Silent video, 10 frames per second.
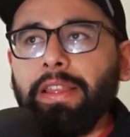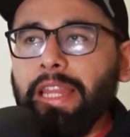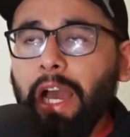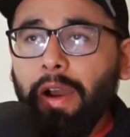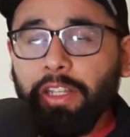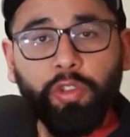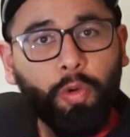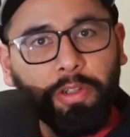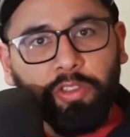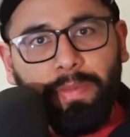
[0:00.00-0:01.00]
Now, I do
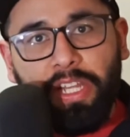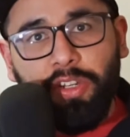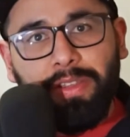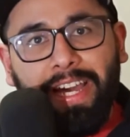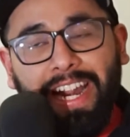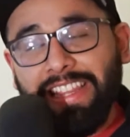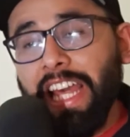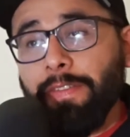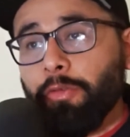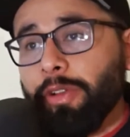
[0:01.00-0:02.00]
want to mention that I
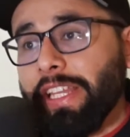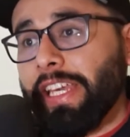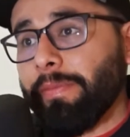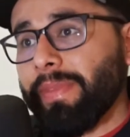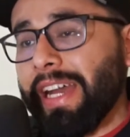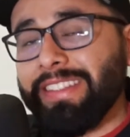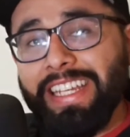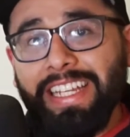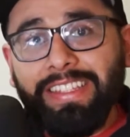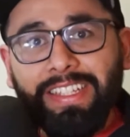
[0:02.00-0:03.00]
never really
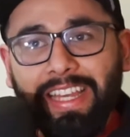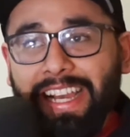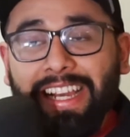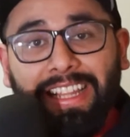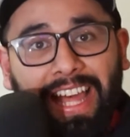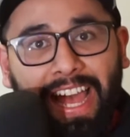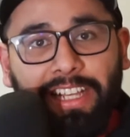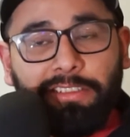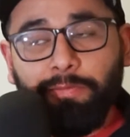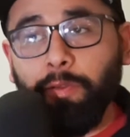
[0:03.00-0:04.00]
attended a
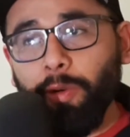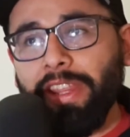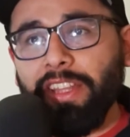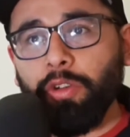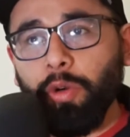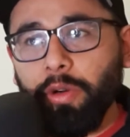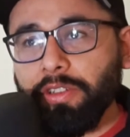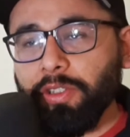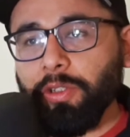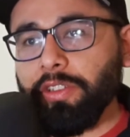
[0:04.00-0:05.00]
class for that
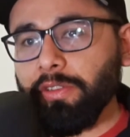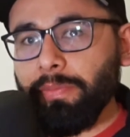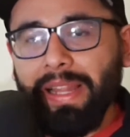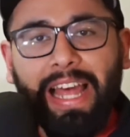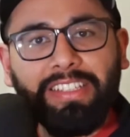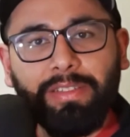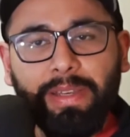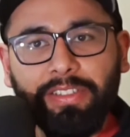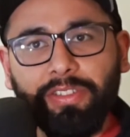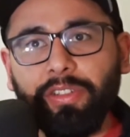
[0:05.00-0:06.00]
course, because my last
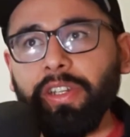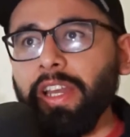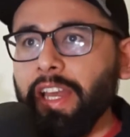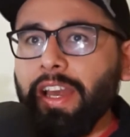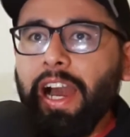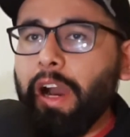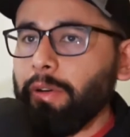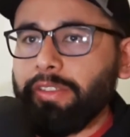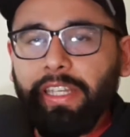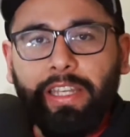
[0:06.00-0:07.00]
semester I
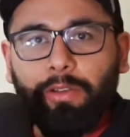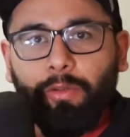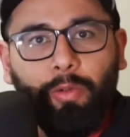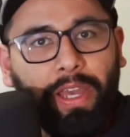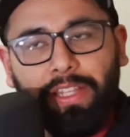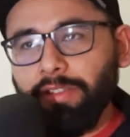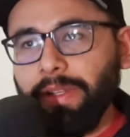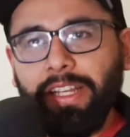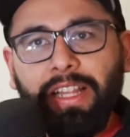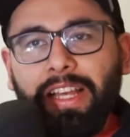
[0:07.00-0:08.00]
was taking way too
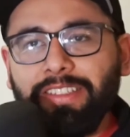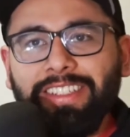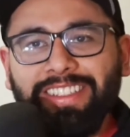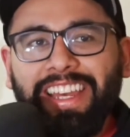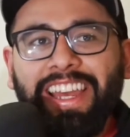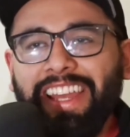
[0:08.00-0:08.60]
many classes,